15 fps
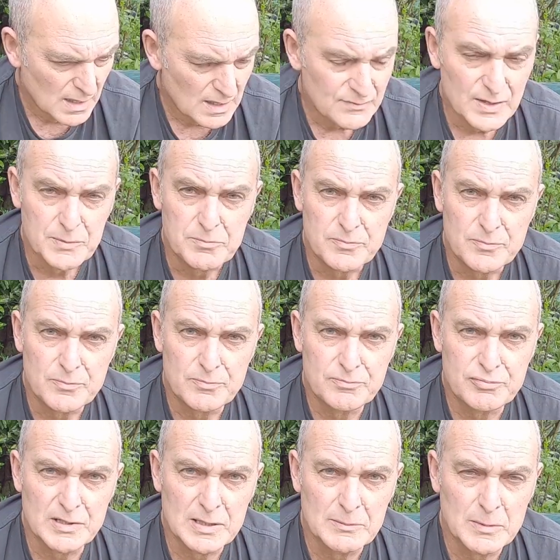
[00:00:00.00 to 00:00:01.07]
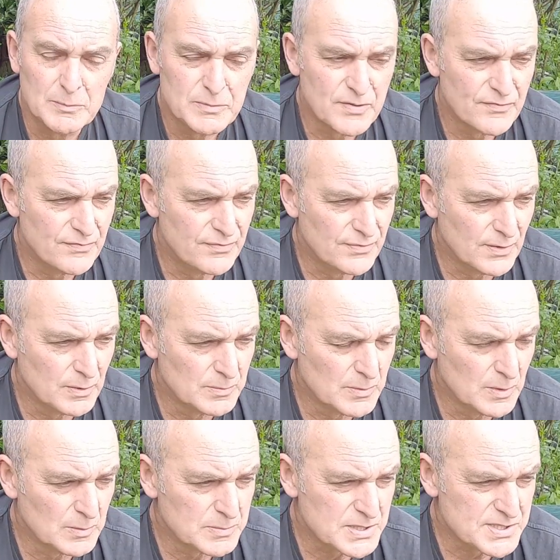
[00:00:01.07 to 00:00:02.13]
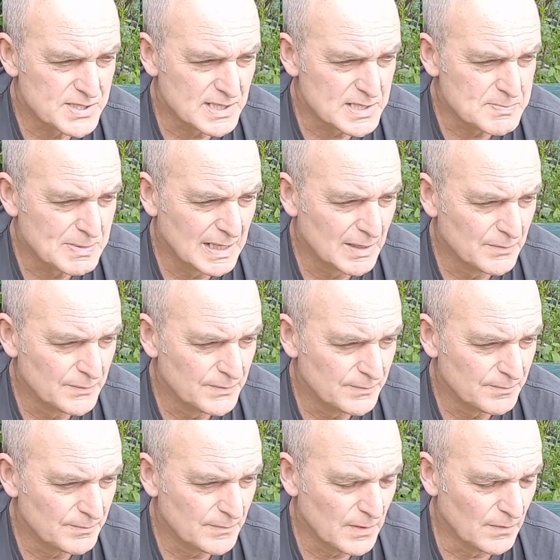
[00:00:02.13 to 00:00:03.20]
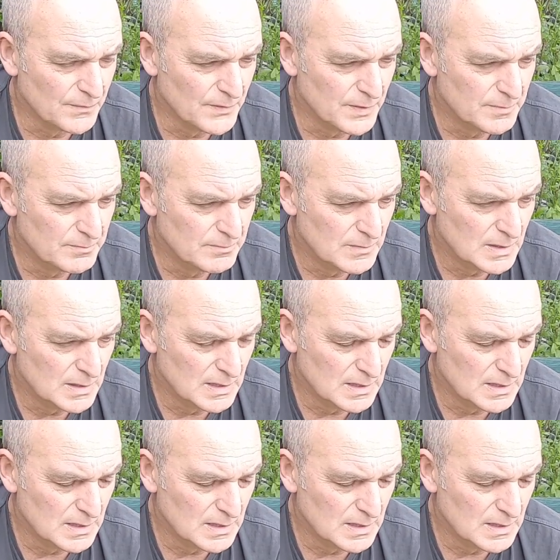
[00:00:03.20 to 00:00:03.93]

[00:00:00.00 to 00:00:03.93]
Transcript: I've had bream up to 6 pounds on them,